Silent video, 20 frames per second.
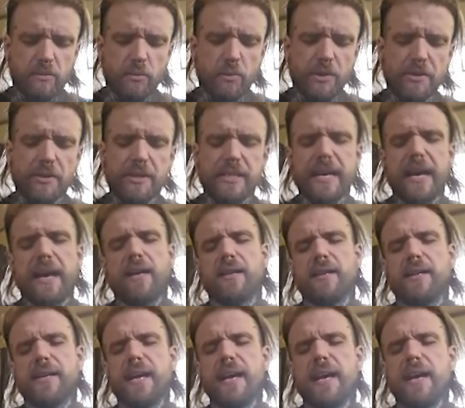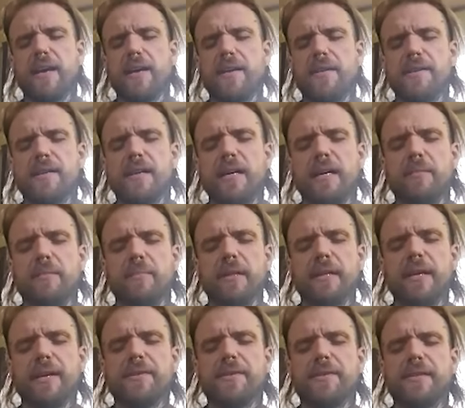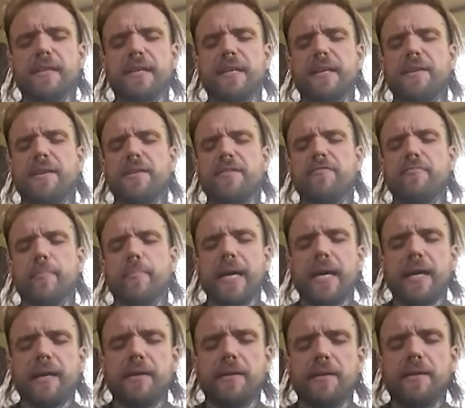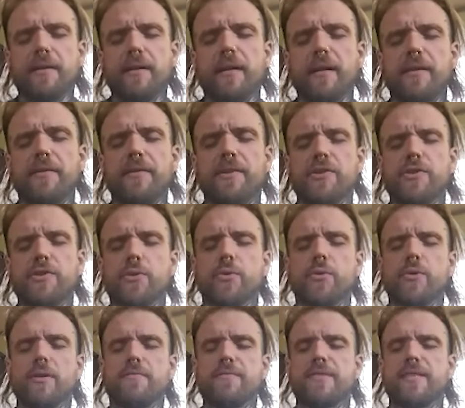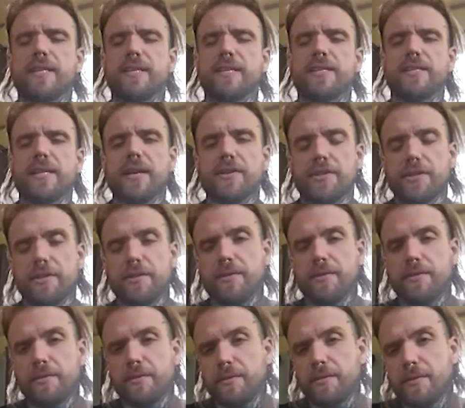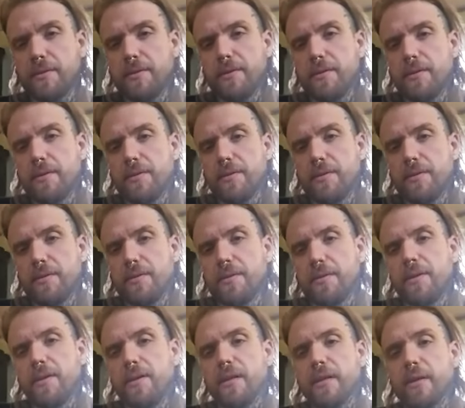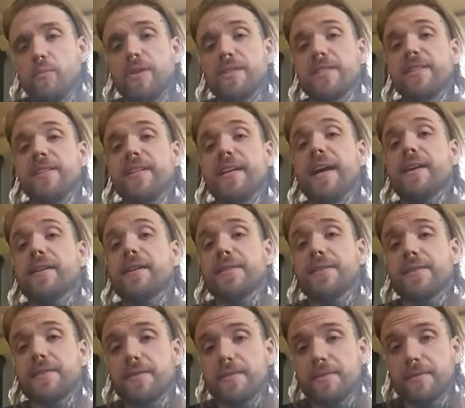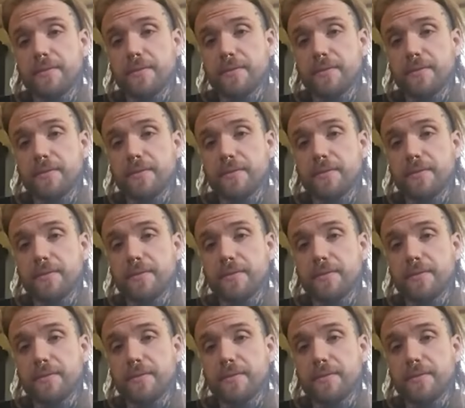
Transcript: With your tail in hand, I am led to the end of man and the door of succession. You know, like what's next,